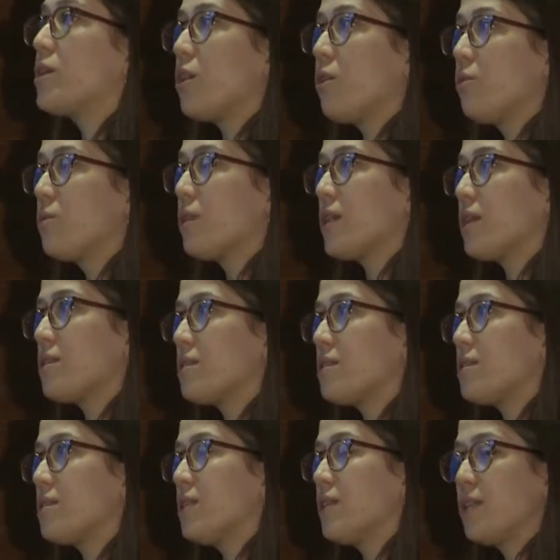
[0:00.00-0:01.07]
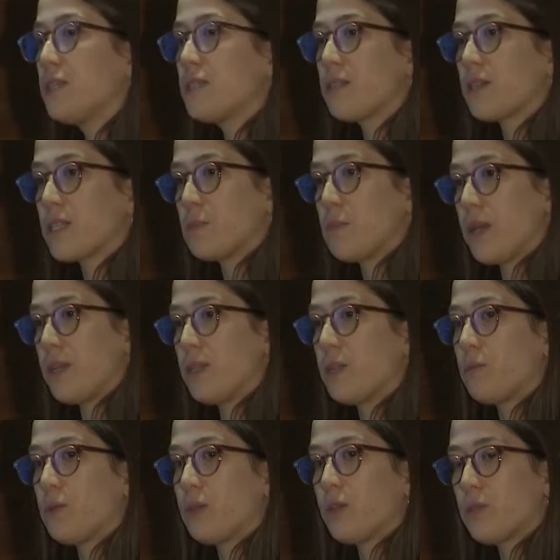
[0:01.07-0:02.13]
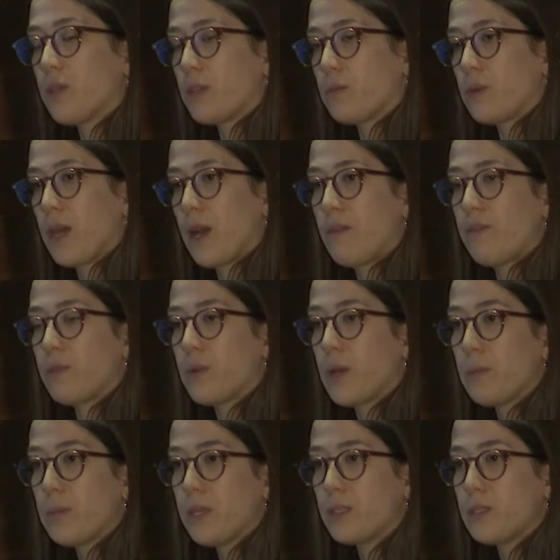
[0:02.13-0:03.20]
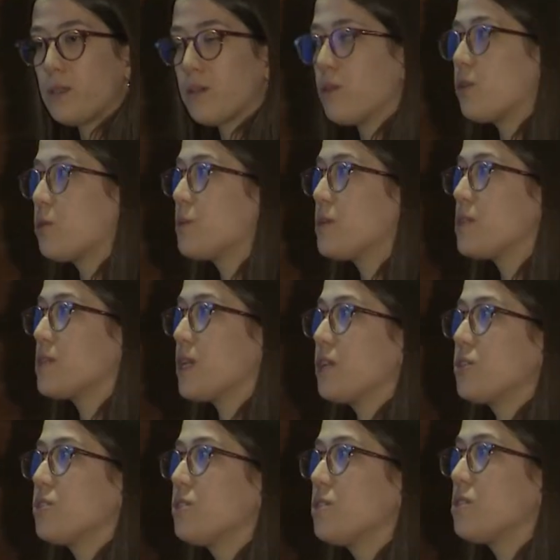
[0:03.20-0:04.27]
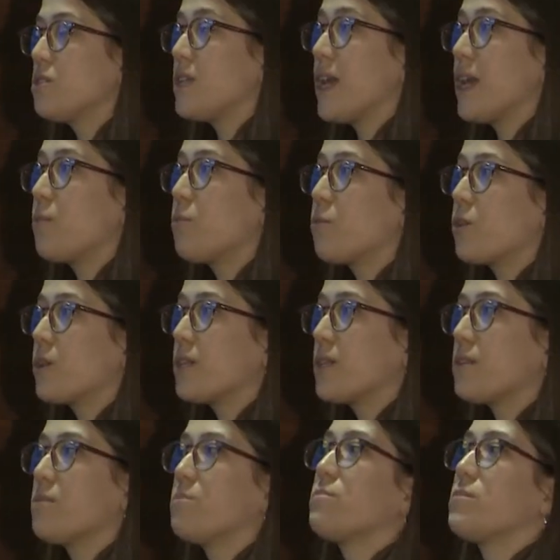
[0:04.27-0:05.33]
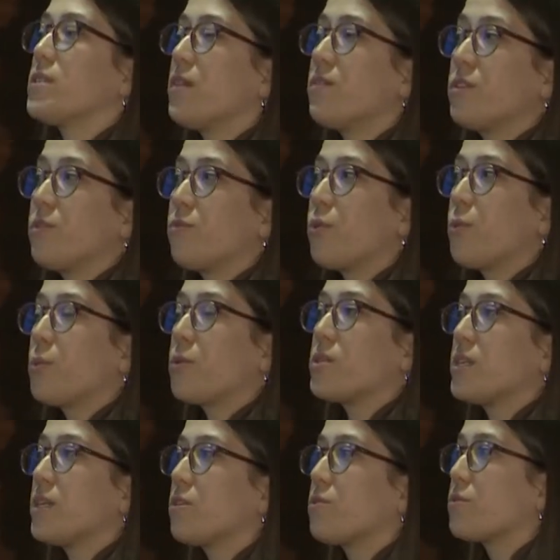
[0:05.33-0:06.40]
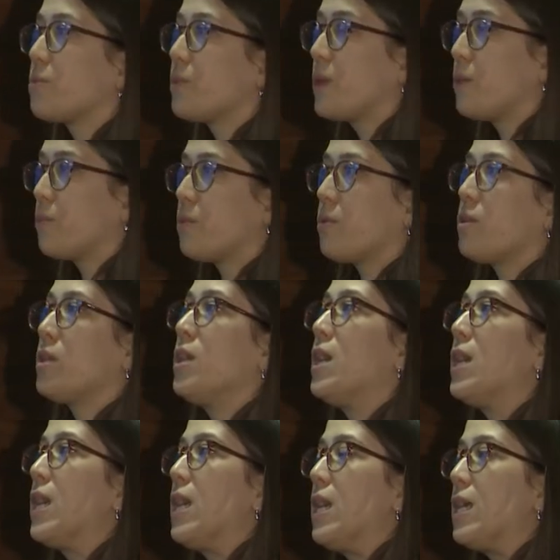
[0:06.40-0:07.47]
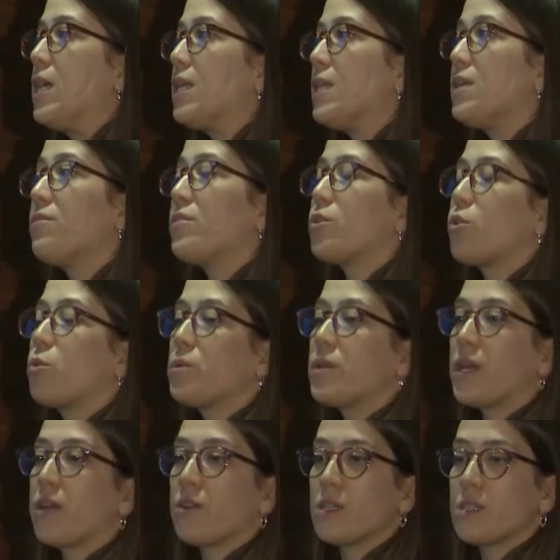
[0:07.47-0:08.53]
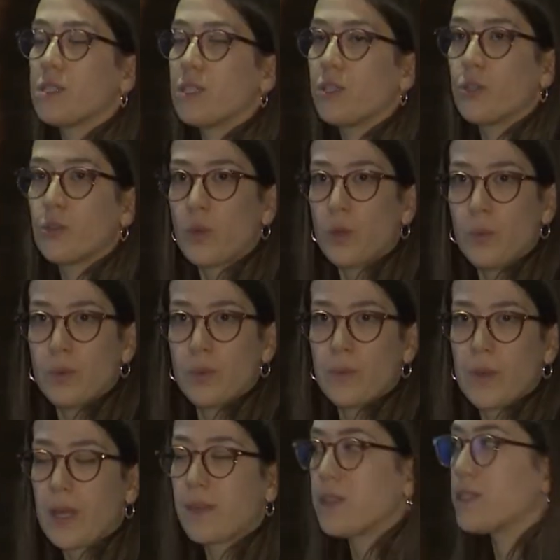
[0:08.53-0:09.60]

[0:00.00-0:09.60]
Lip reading: know that cities are expanding. We know that we have a rapid urbanization. Today, more than 74% of the people live in urban areas in Europe, and